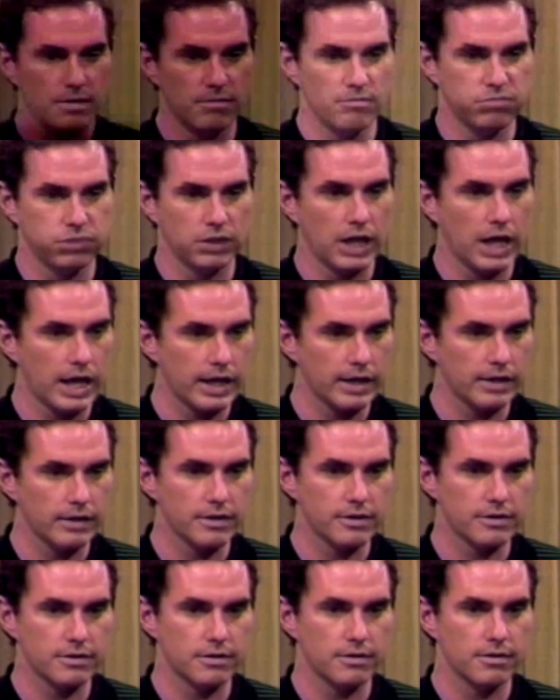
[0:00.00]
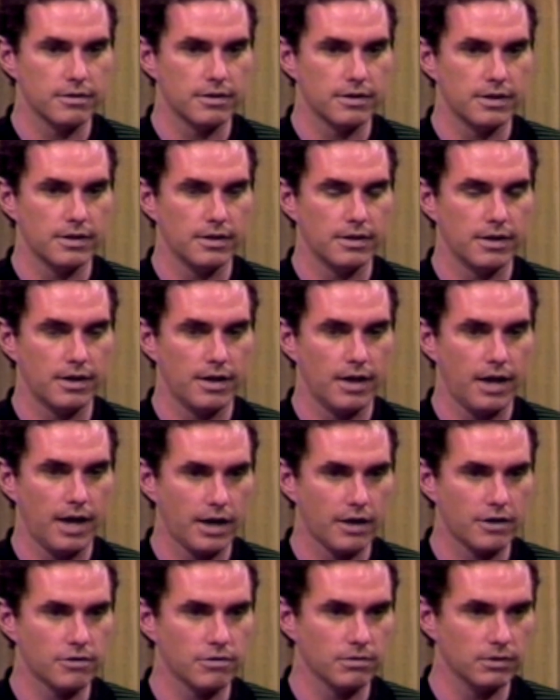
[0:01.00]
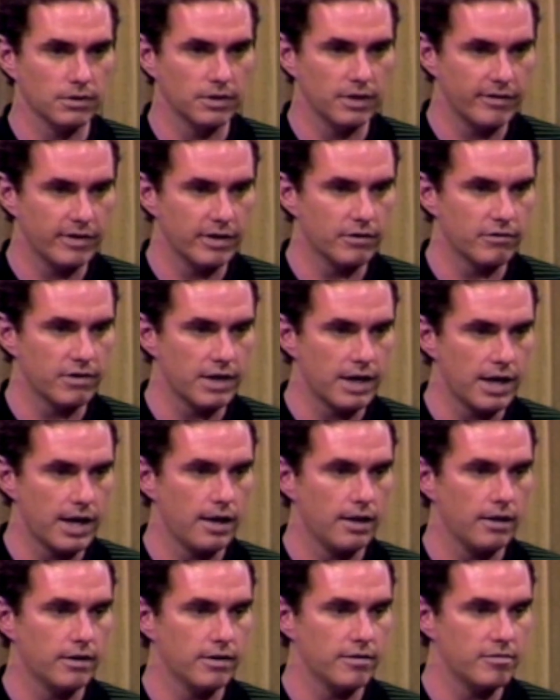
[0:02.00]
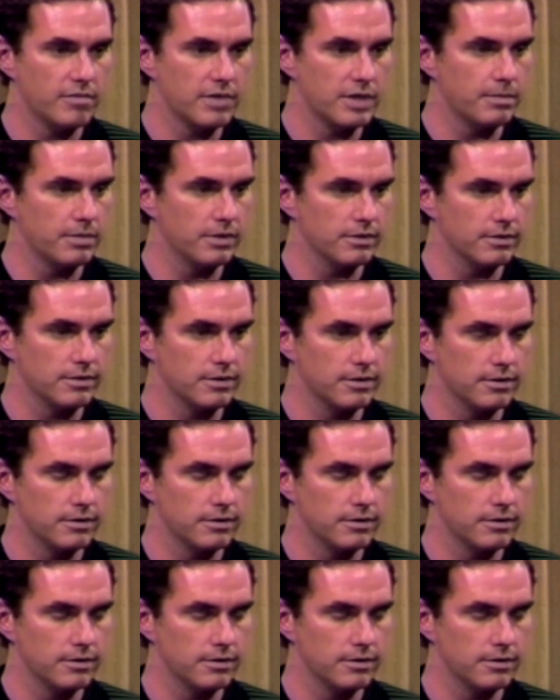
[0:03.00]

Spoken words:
Blindness to the actual living reality of people's